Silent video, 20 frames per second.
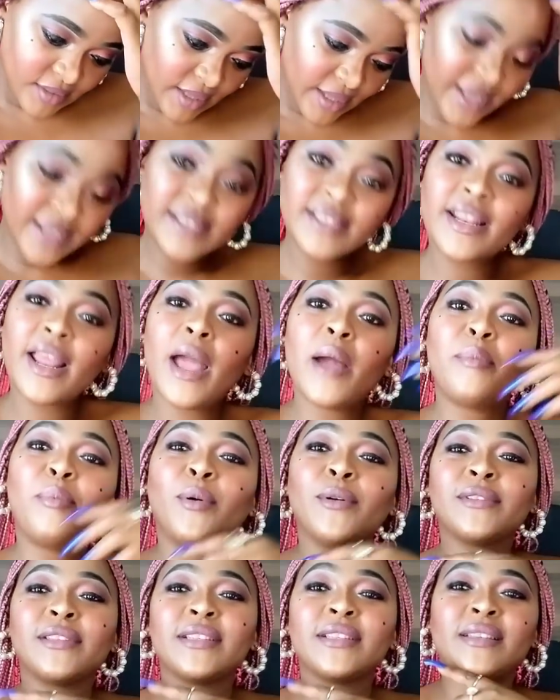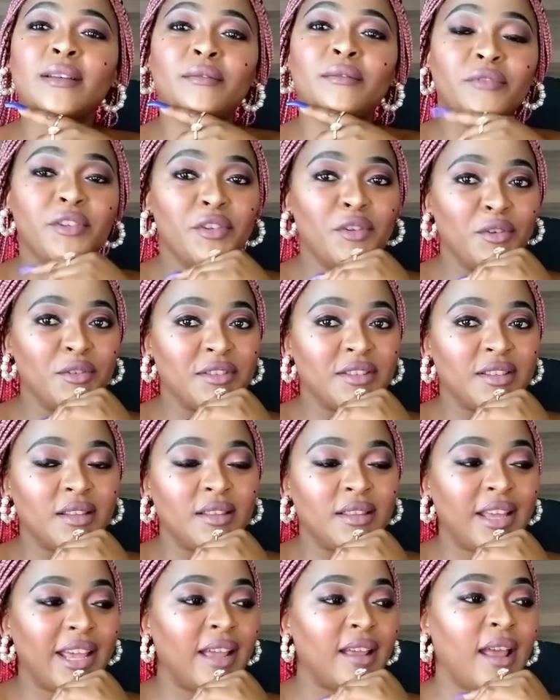Yesterday I posted some videos
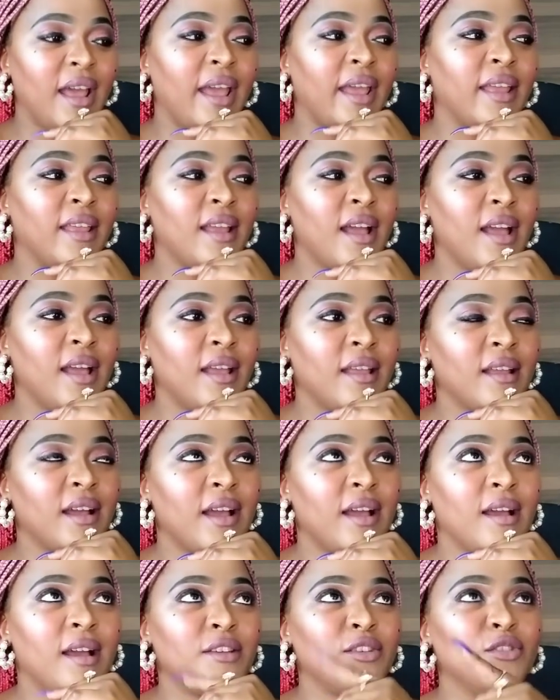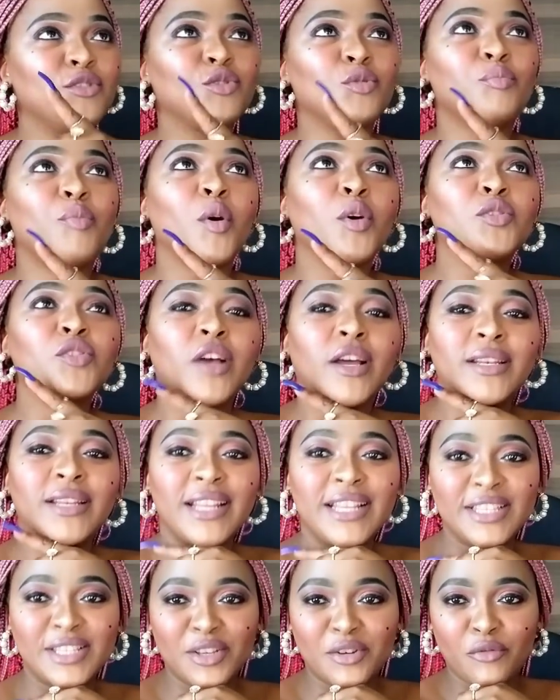that I used to post on
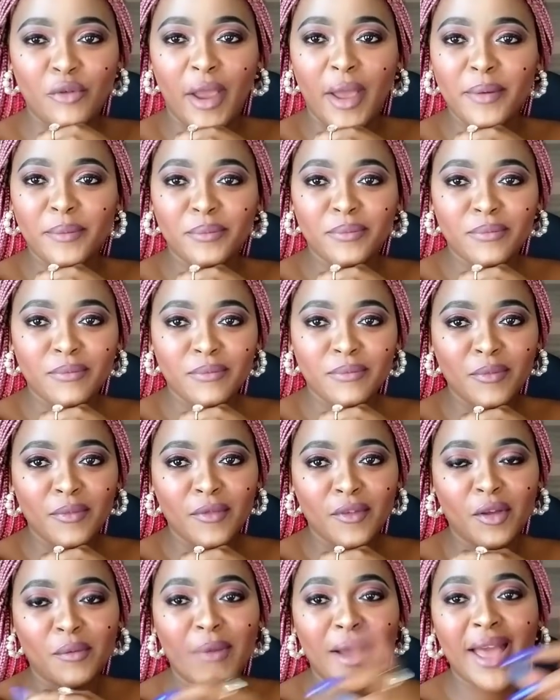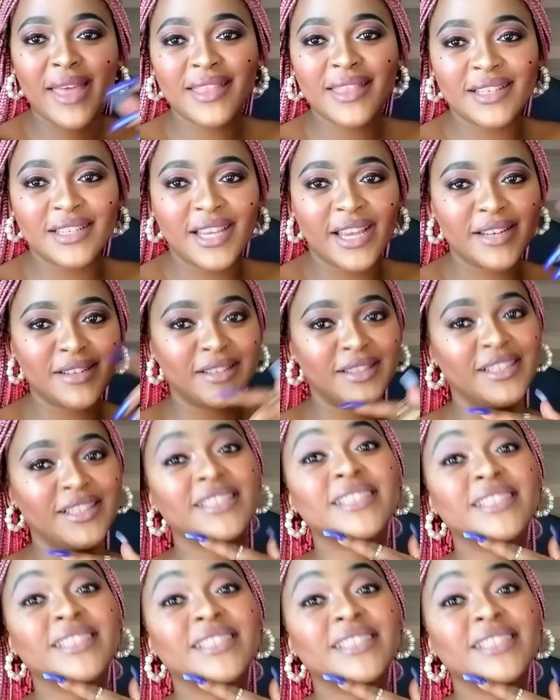Instagram on my other channel,
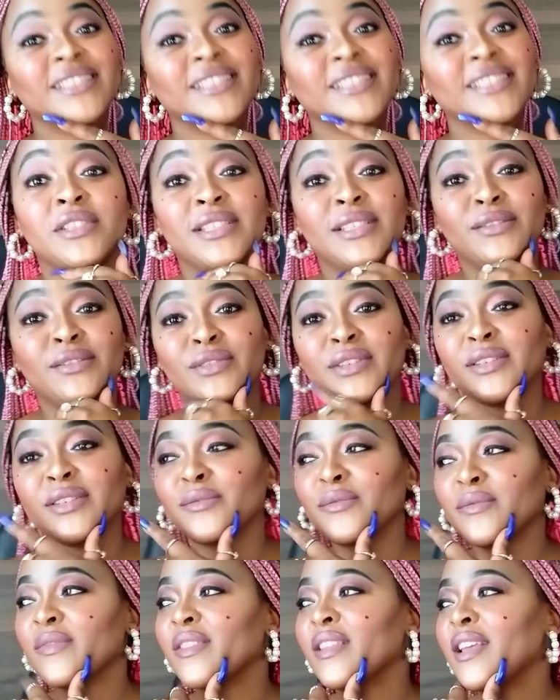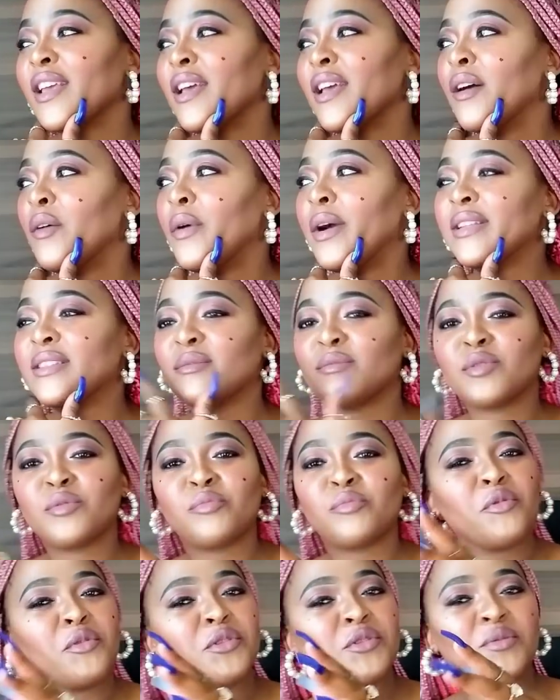Little Cow True TV. About some
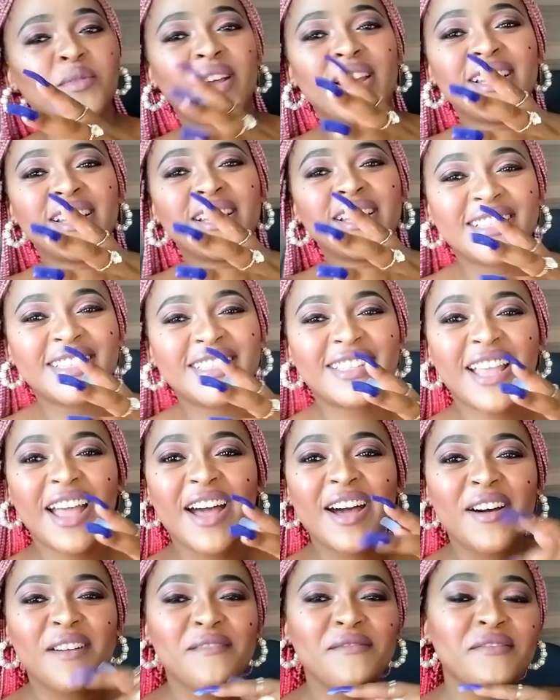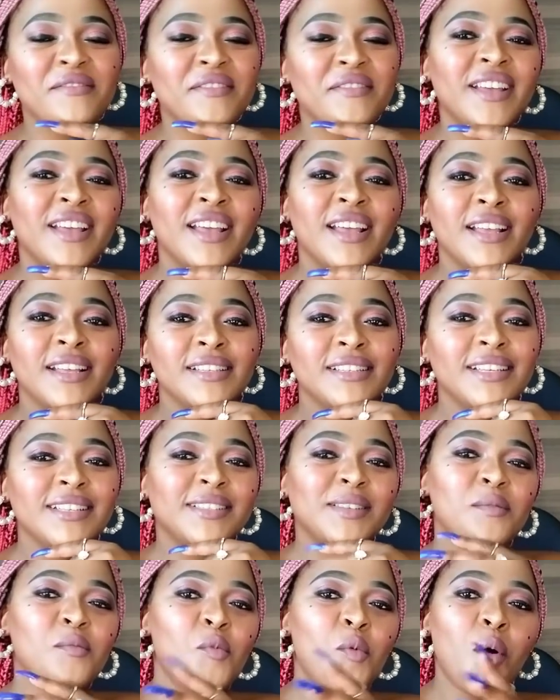spirituality stuff. Just
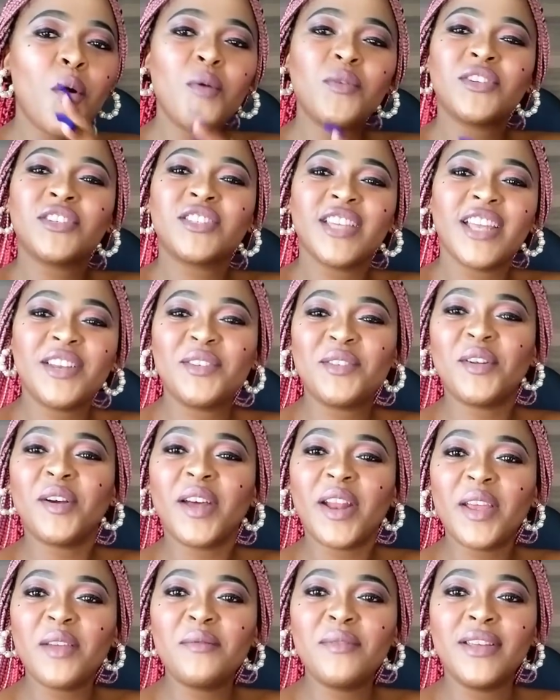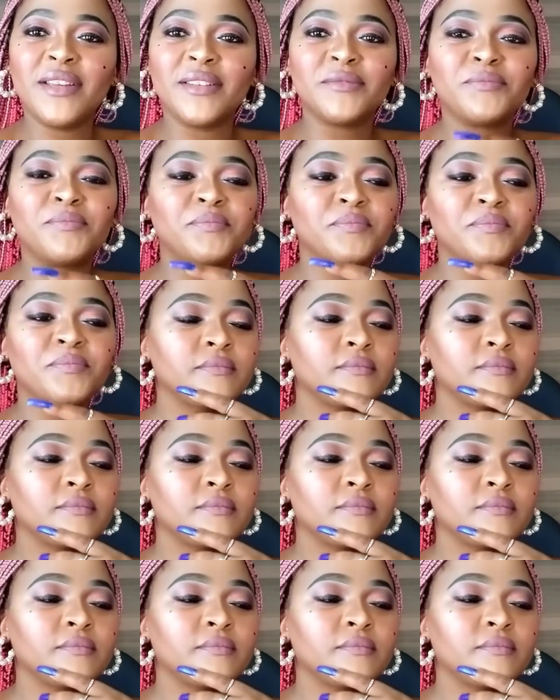some woke shit, you know what I mean?